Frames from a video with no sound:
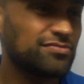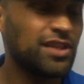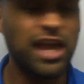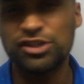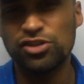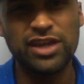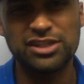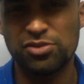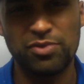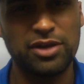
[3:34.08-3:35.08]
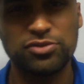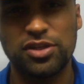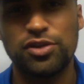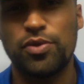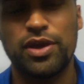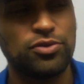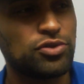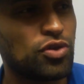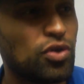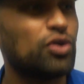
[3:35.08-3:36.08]
I should get someone else to do it
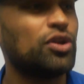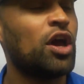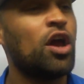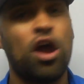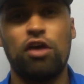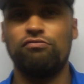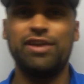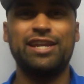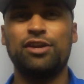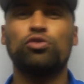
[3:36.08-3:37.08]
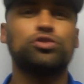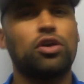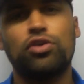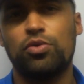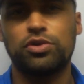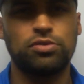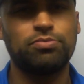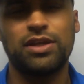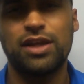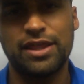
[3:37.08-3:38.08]
who's good at reading auto cue or
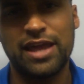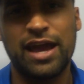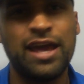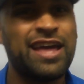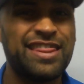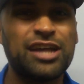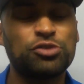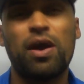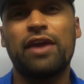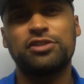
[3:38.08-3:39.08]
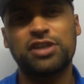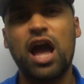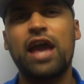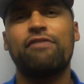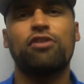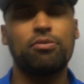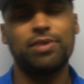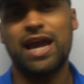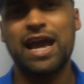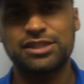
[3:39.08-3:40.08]
something like that. That's why if Sky ever come
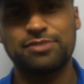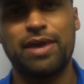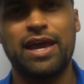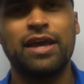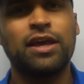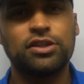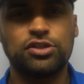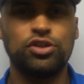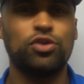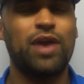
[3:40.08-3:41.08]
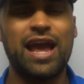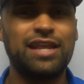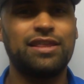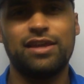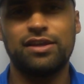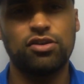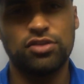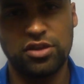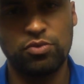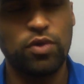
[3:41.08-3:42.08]
and ask me to do anything, not
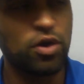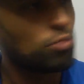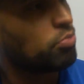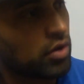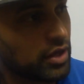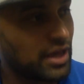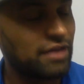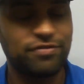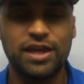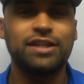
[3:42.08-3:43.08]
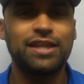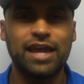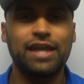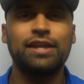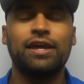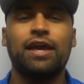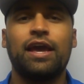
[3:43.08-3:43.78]
that they will, but if they did,